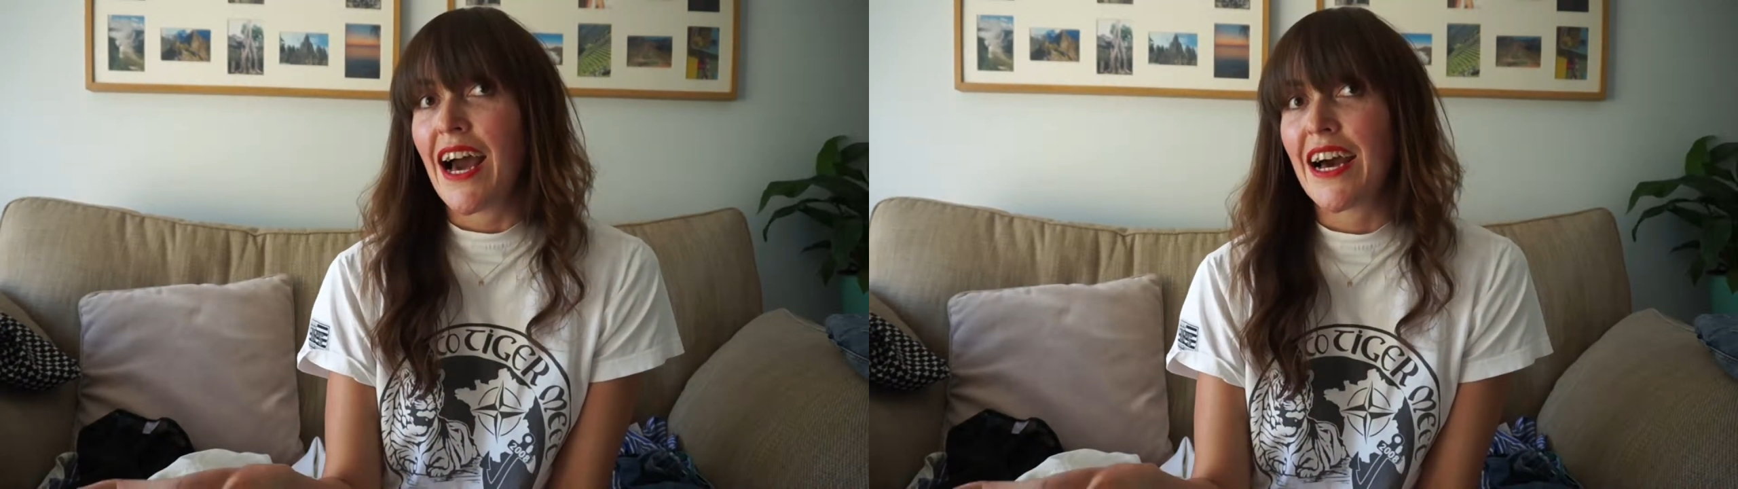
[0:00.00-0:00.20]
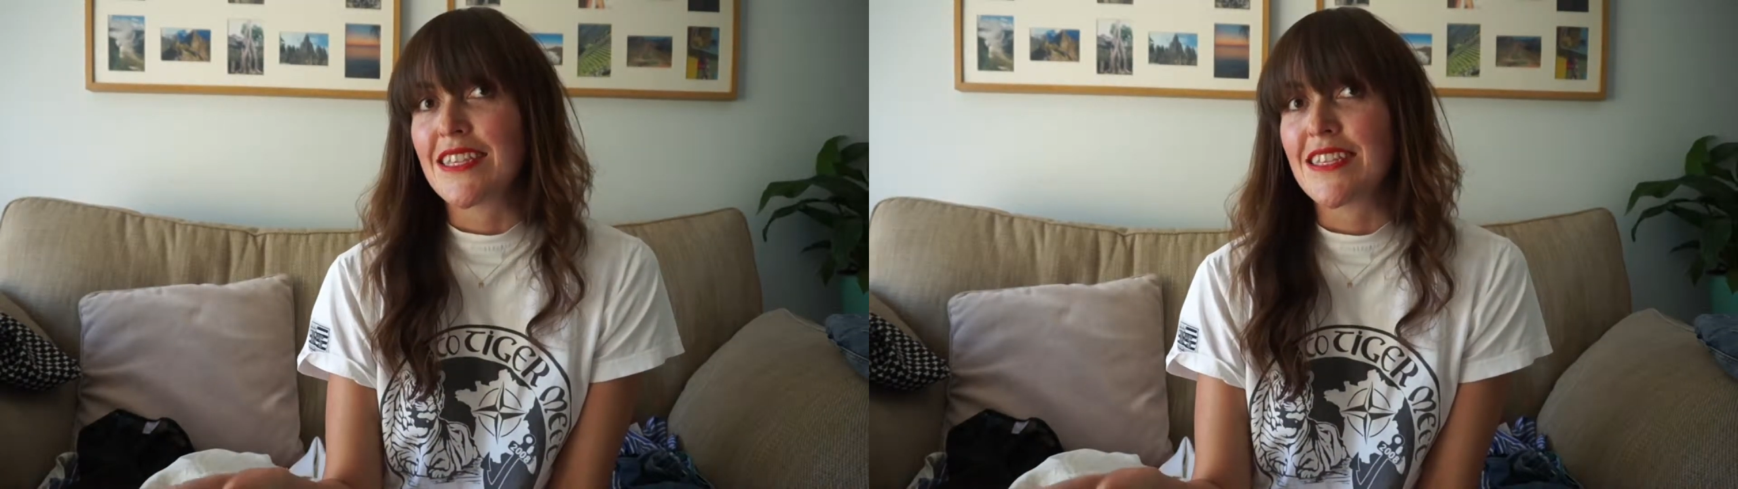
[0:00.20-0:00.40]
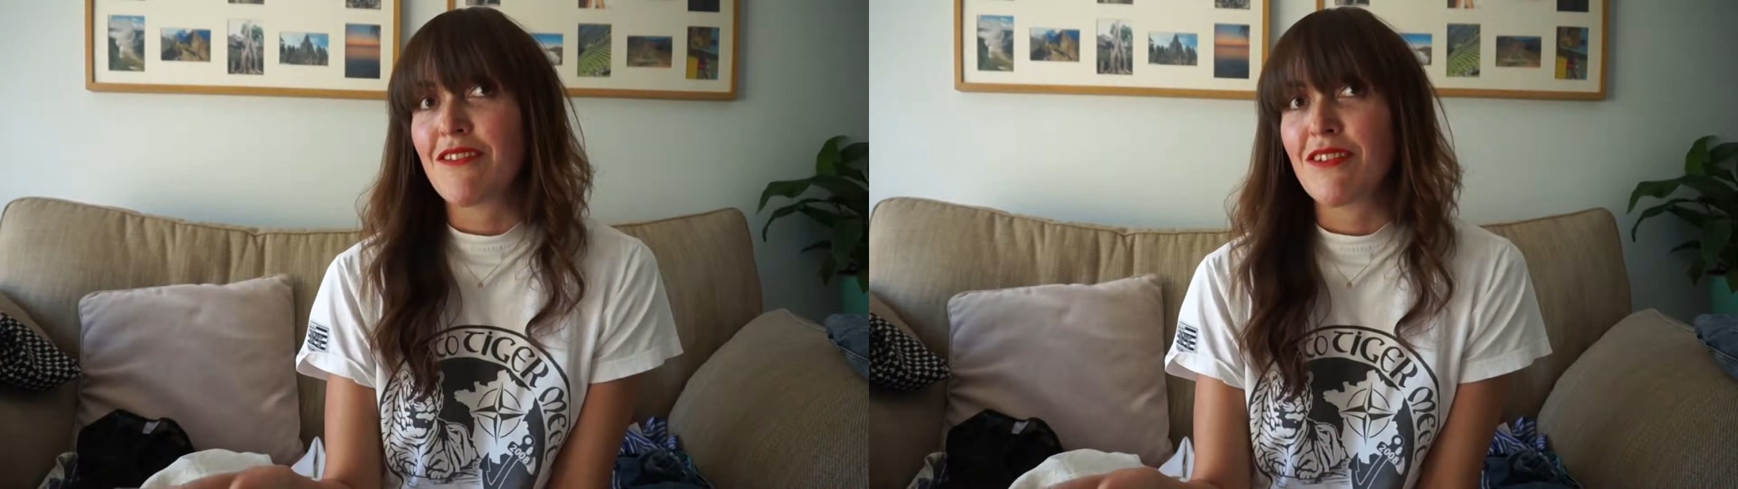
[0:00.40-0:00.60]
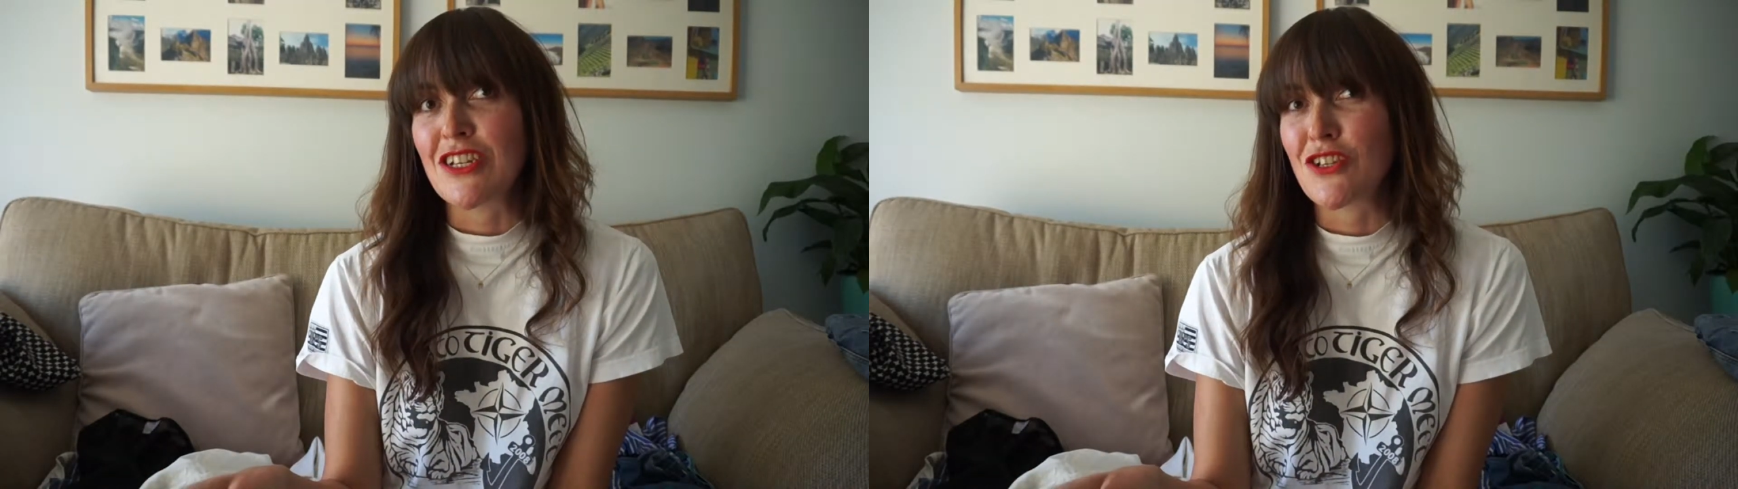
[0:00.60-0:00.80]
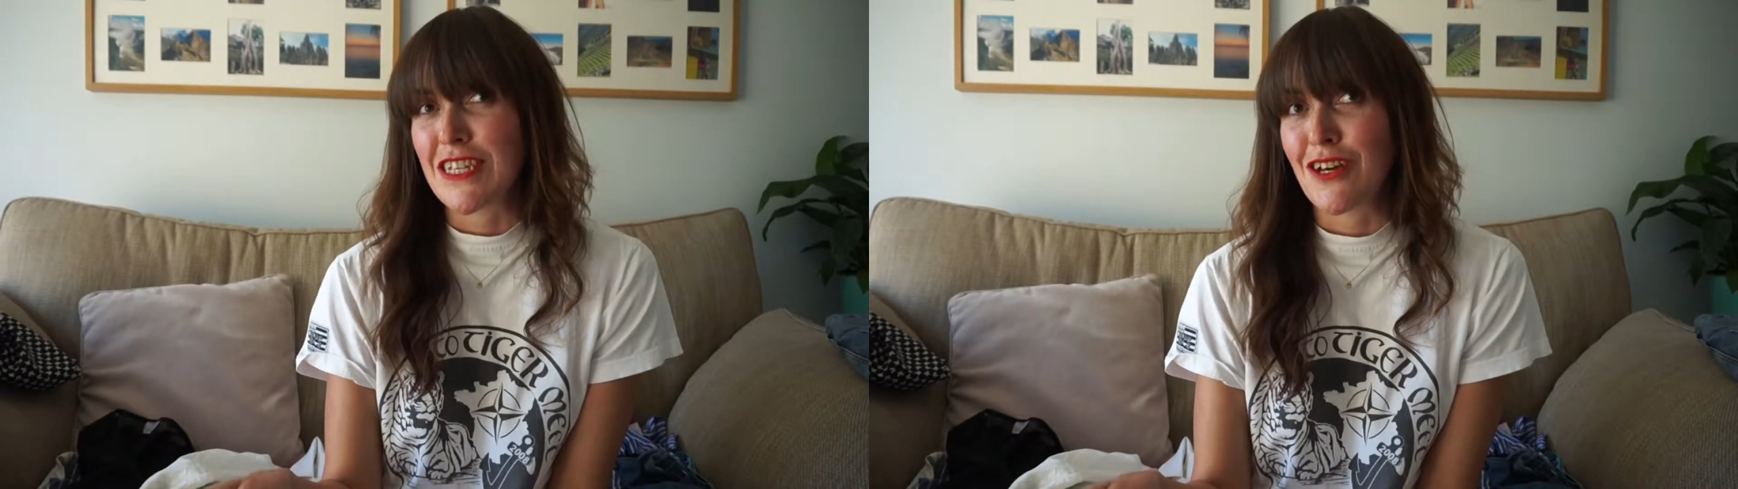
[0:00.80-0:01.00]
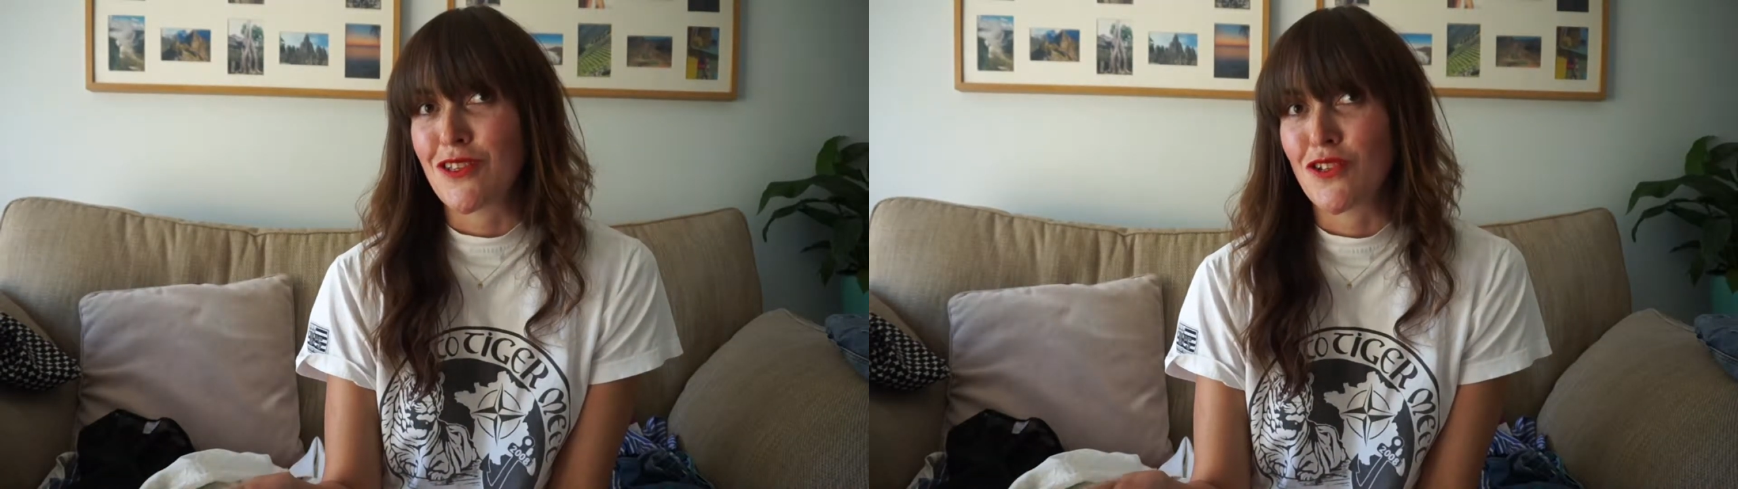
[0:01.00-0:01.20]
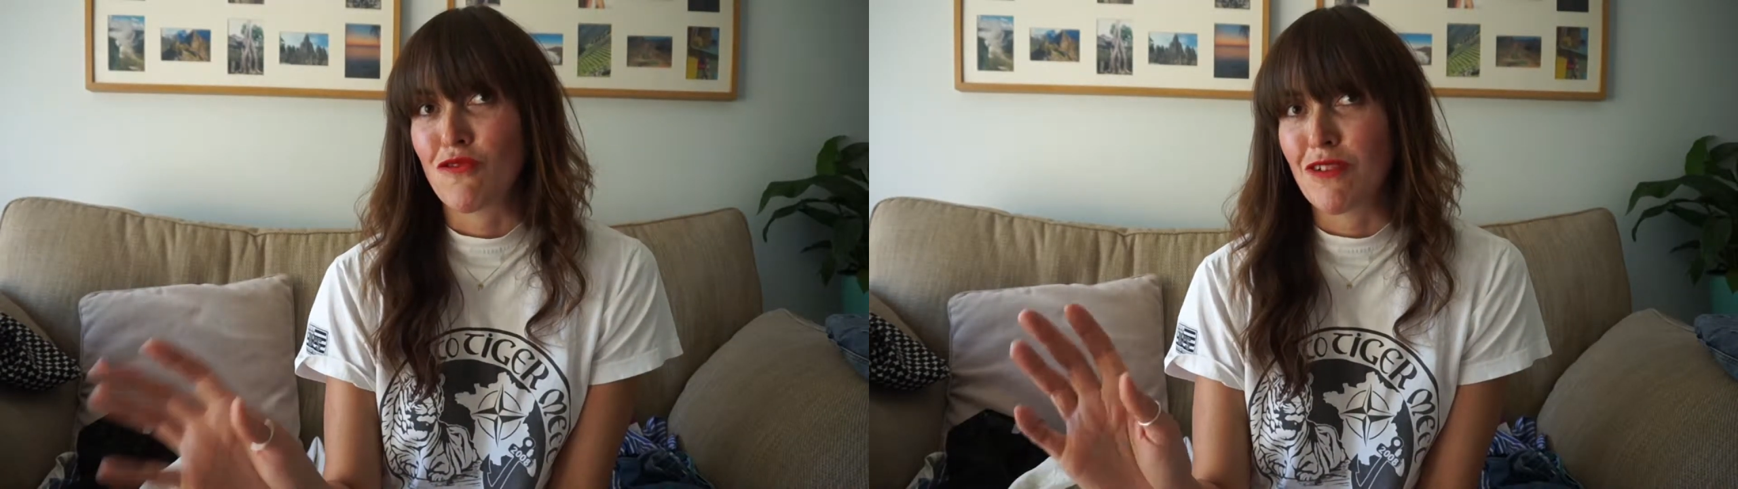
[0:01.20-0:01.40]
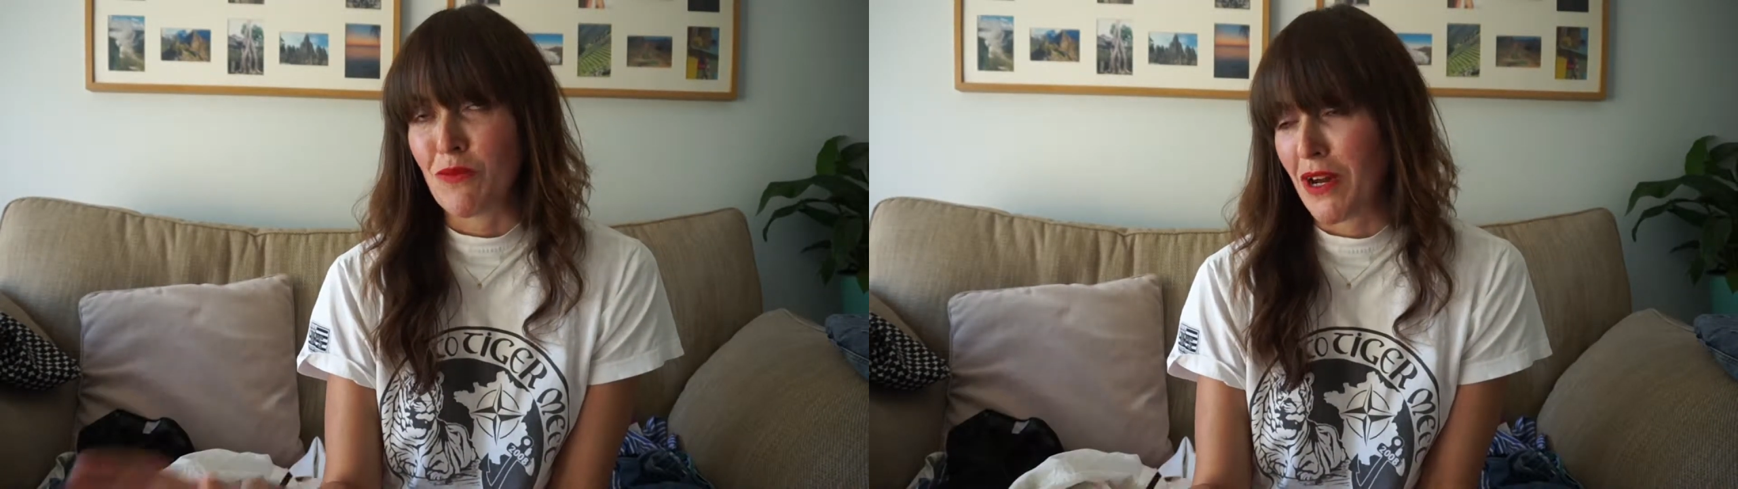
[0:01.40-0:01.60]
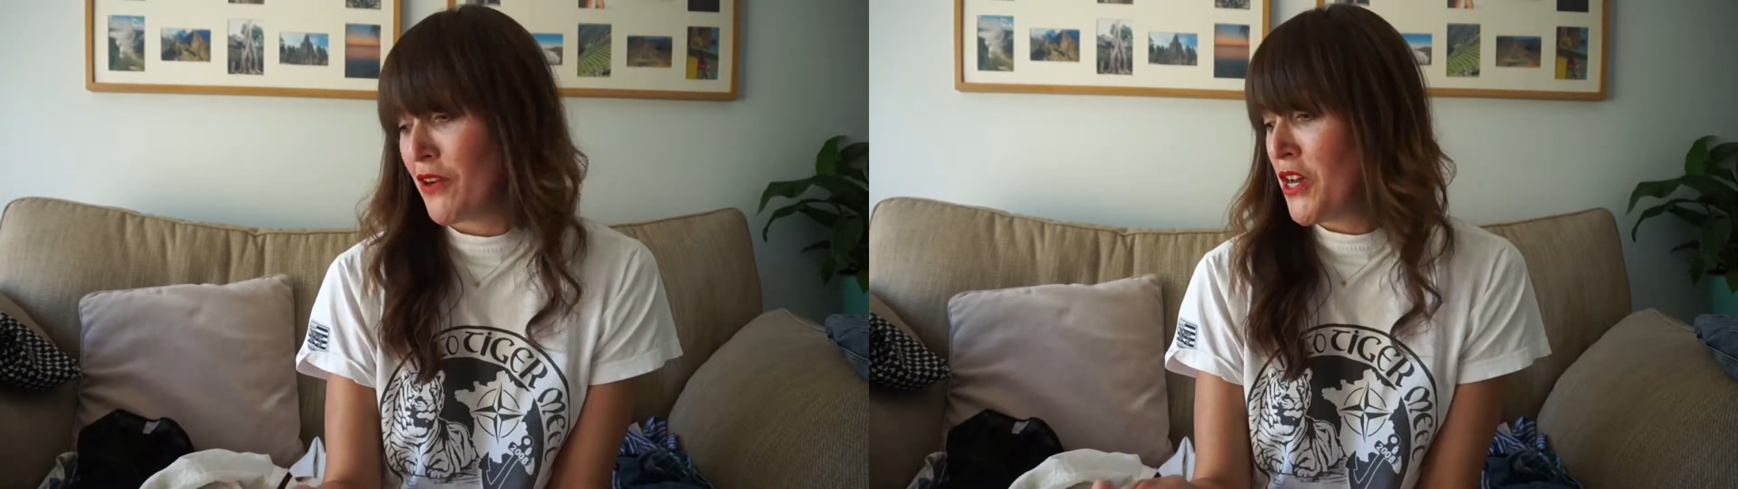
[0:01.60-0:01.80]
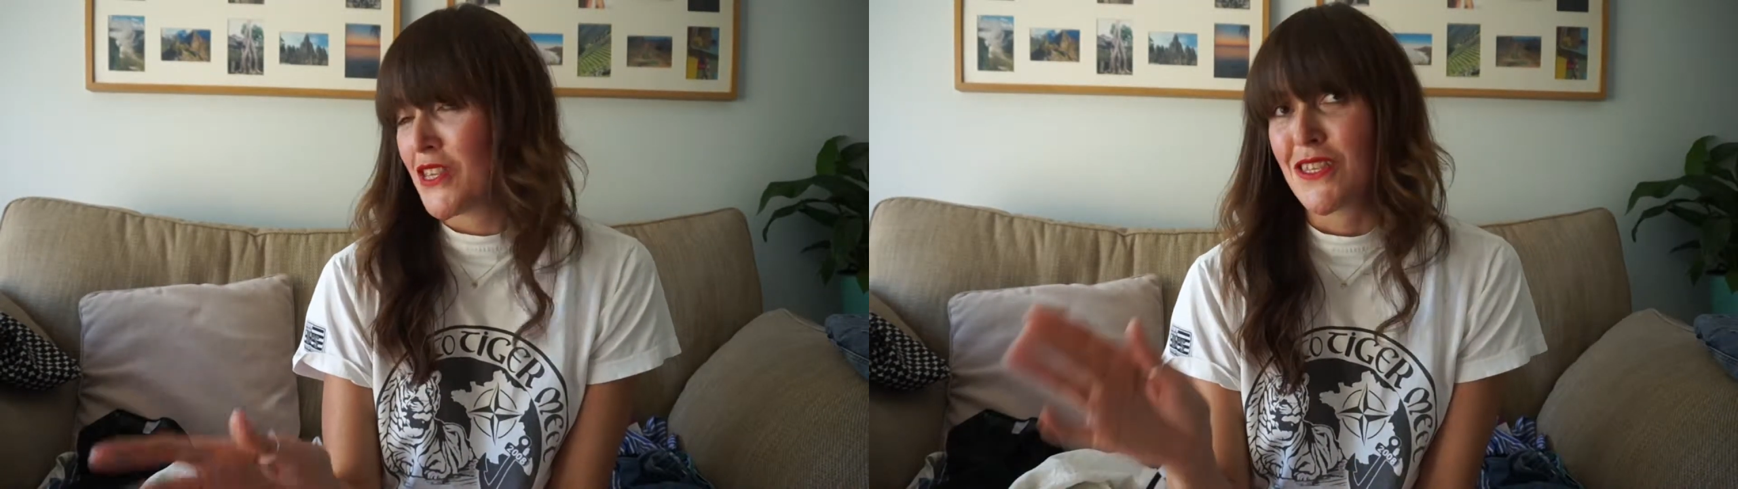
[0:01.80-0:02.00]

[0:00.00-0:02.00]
and it really does tell the story really well.